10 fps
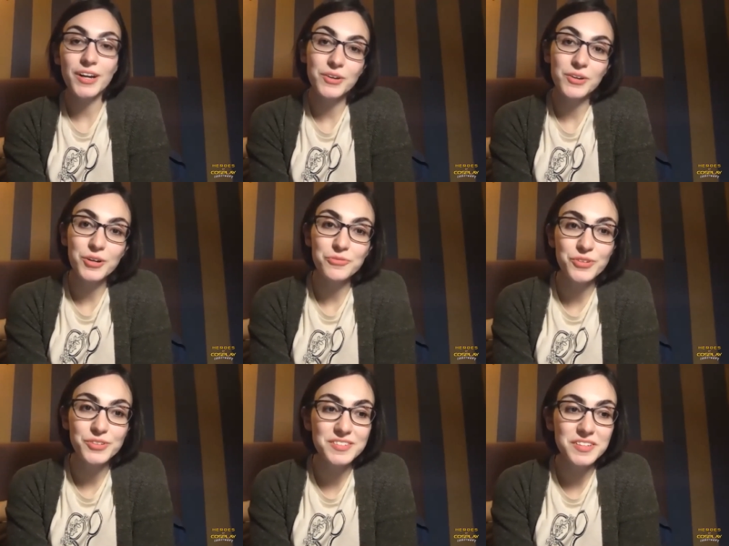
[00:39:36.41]
or if
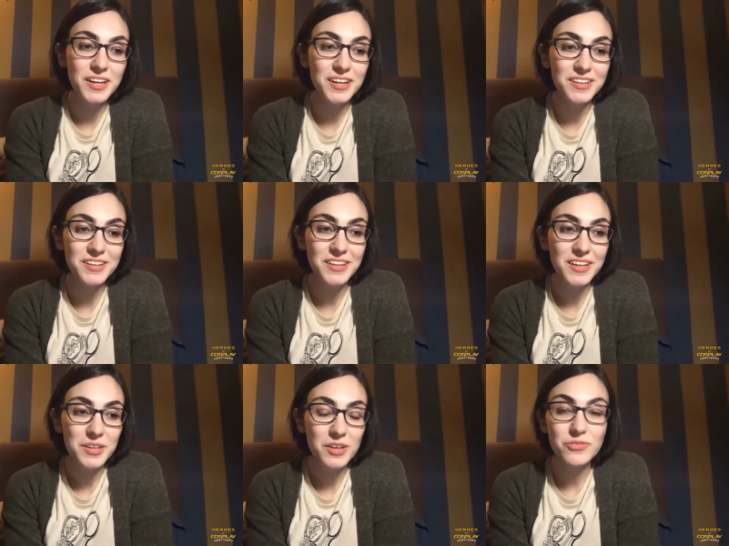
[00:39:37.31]

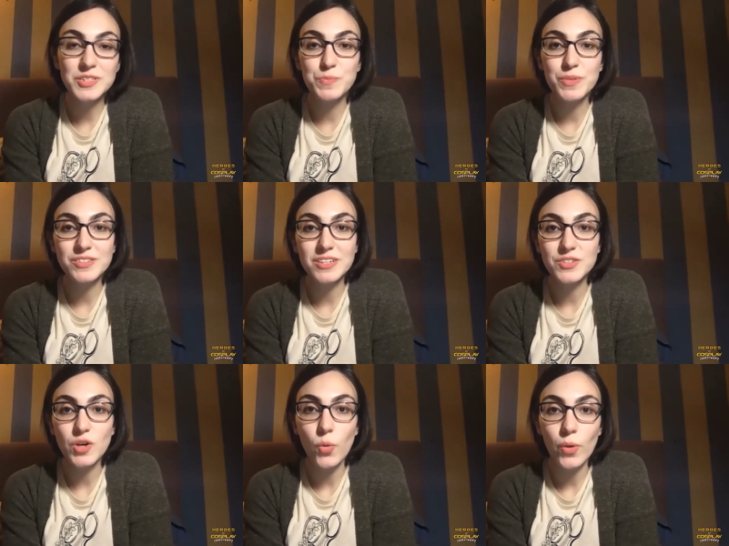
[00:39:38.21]
it's business,
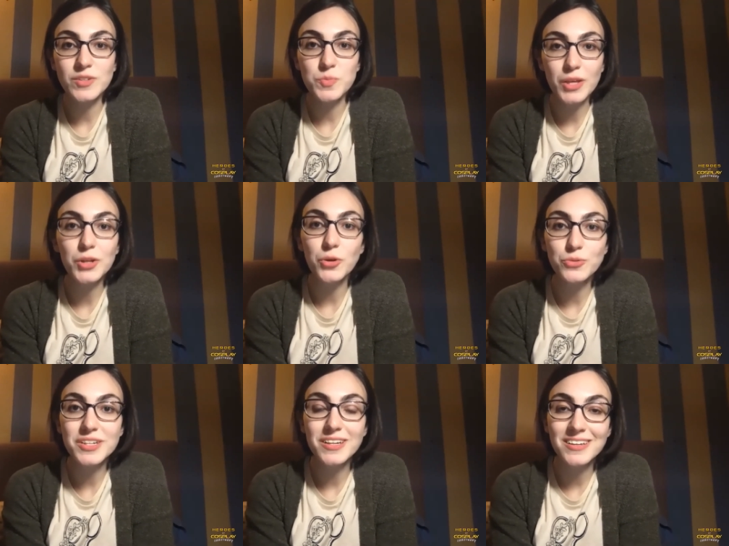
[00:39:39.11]
always be
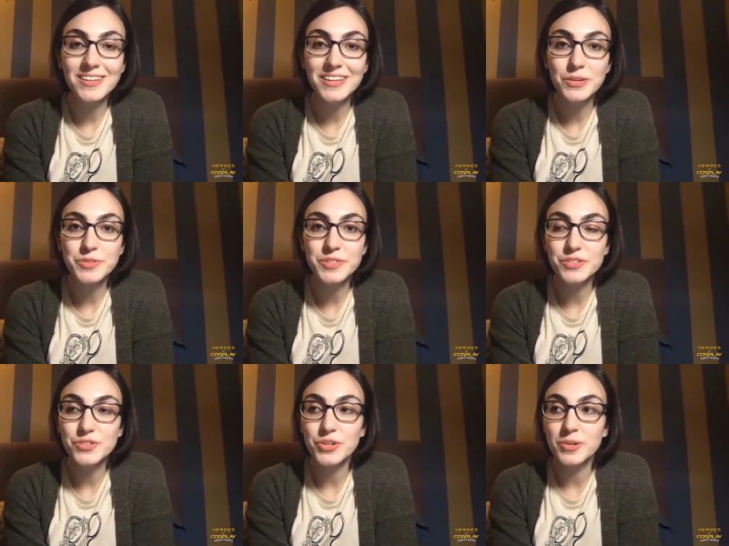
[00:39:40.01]
closing, I think was the
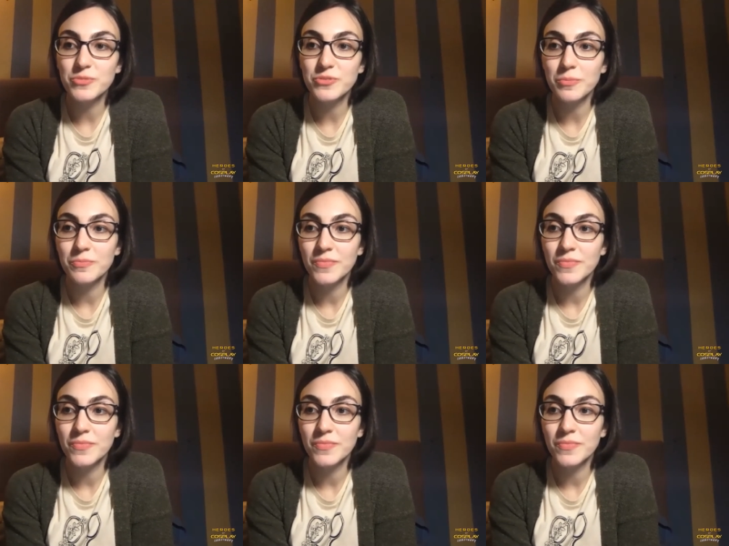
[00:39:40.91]
term from